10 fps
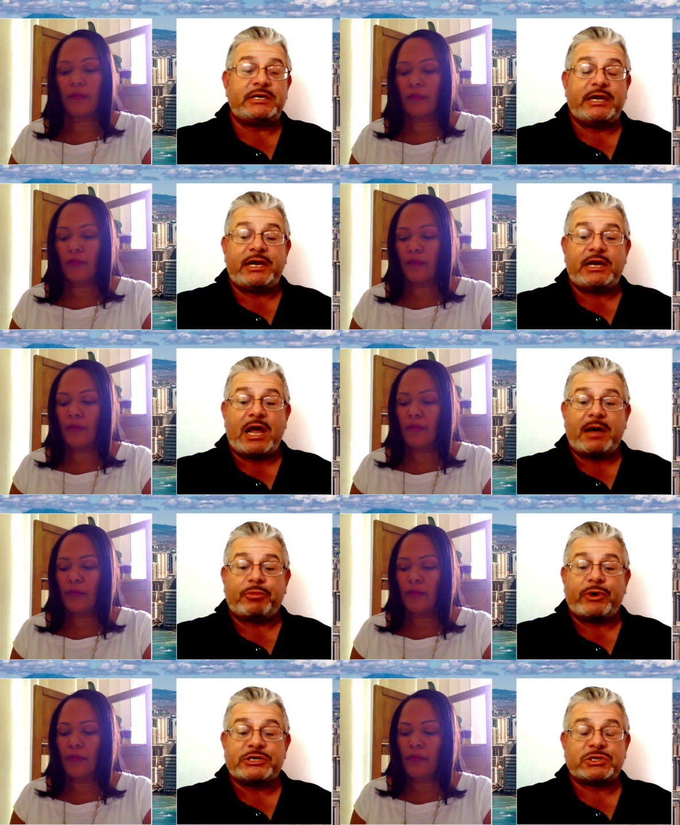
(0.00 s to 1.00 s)
Speaker 1: and, and
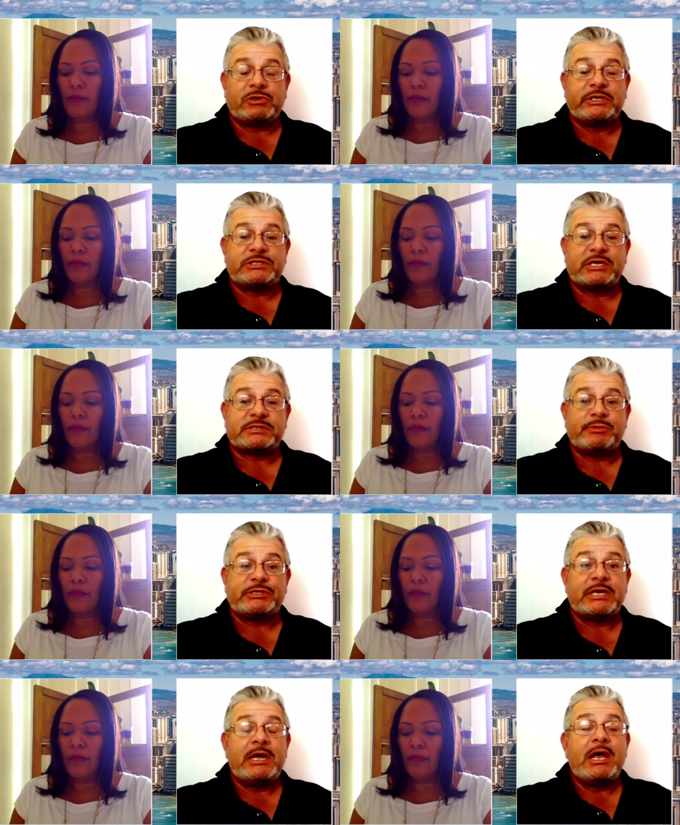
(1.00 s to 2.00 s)
operational
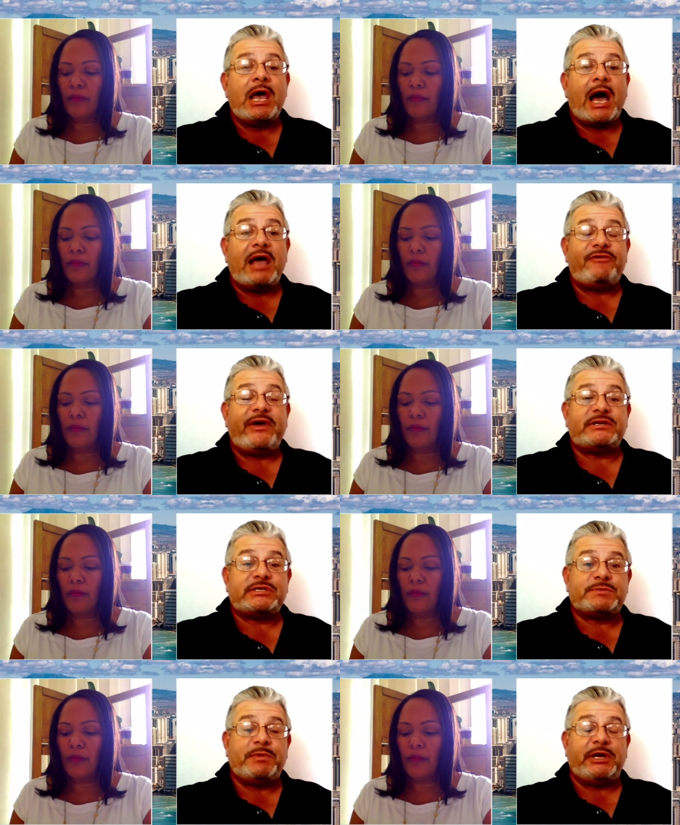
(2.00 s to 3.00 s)
adjustments. I've had
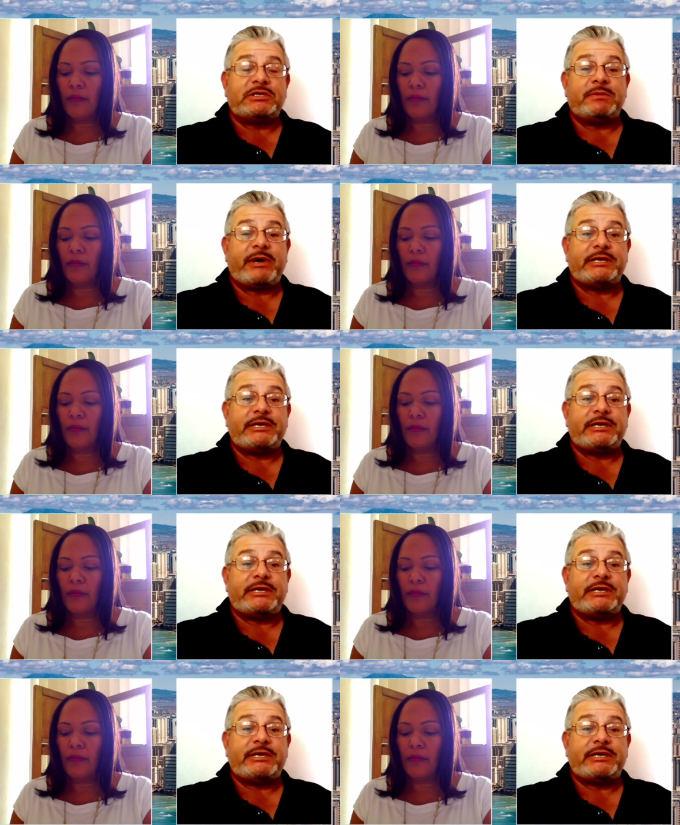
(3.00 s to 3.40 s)
to speak to